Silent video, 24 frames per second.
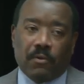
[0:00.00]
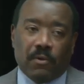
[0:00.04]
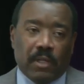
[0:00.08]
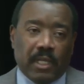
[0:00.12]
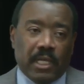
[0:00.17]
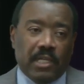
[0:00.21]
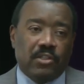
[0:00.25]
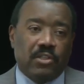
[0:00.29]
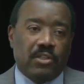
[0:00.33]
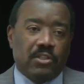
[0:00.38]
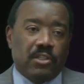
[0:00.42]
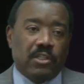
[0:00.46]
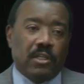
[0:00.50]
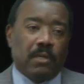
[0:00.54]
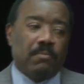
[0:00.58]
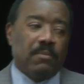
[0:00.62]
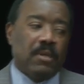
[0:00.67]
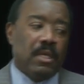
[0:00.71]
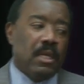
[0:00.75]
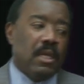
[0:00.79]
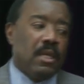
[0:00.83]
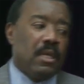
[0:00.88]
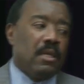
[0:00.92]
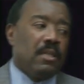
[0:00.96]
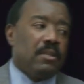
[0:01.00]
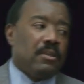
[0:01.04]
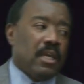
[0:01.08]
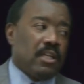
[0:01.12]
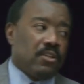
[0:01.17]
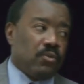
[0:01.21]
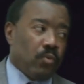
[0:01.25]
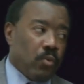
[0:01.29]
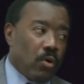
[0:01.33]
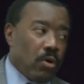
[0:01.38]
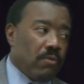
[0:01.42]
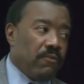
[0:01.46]
relationship
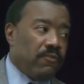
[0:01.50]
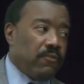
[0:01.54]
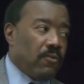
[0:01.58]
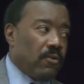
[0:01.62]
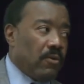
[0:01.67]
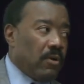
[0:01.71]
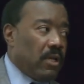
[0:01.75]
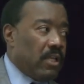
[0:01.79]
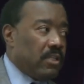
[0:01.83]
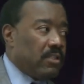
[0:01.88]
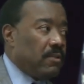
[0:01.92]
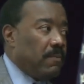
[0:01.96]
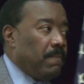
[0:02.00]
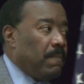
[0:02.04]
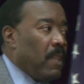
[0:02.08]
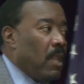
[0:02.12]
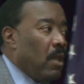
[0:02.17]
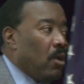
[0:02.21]
that's worked for us.